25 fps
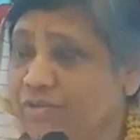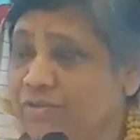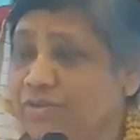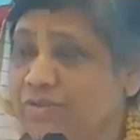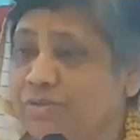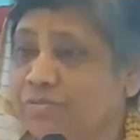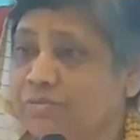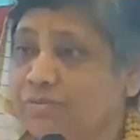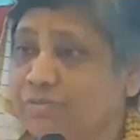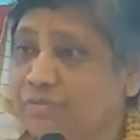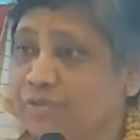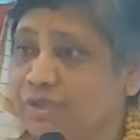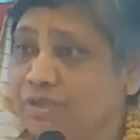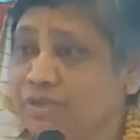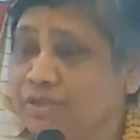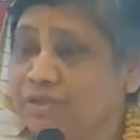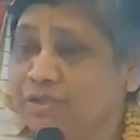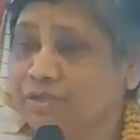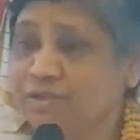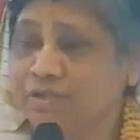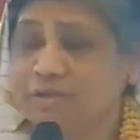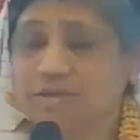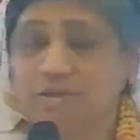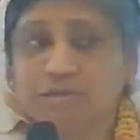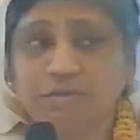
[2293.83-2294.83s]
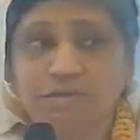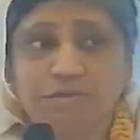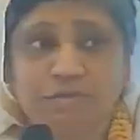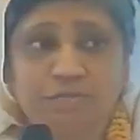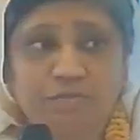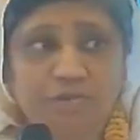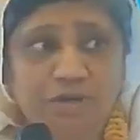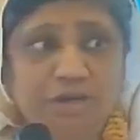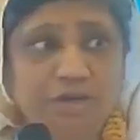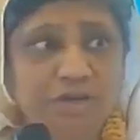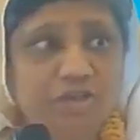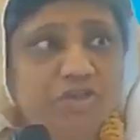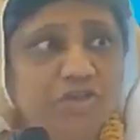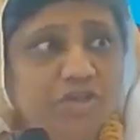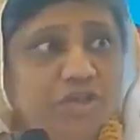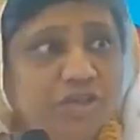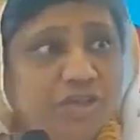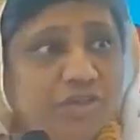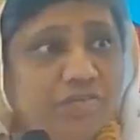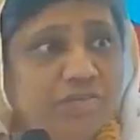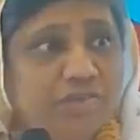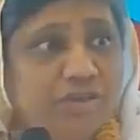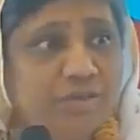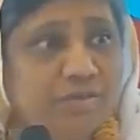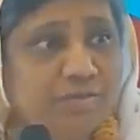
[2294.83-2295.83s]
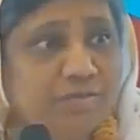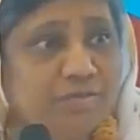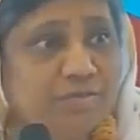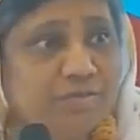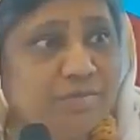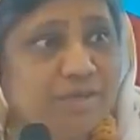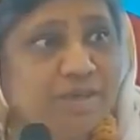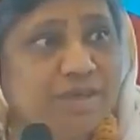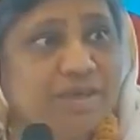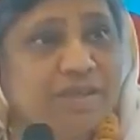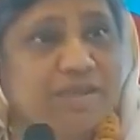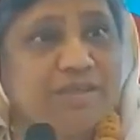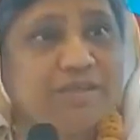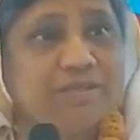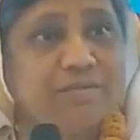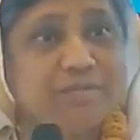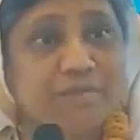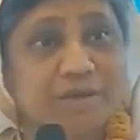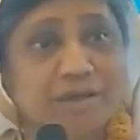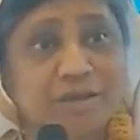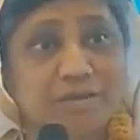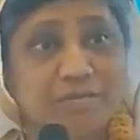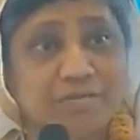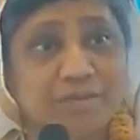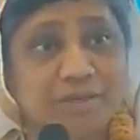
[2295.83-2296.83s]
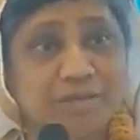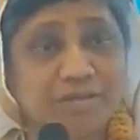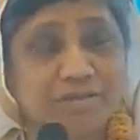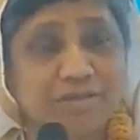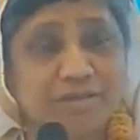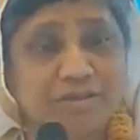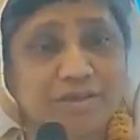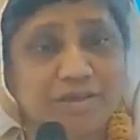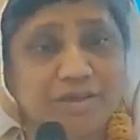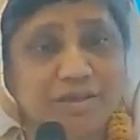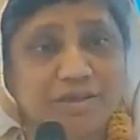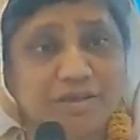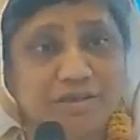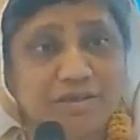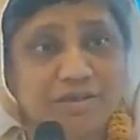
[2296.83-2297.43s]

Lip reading: when Guru Maharaj gave him the Mahamantra,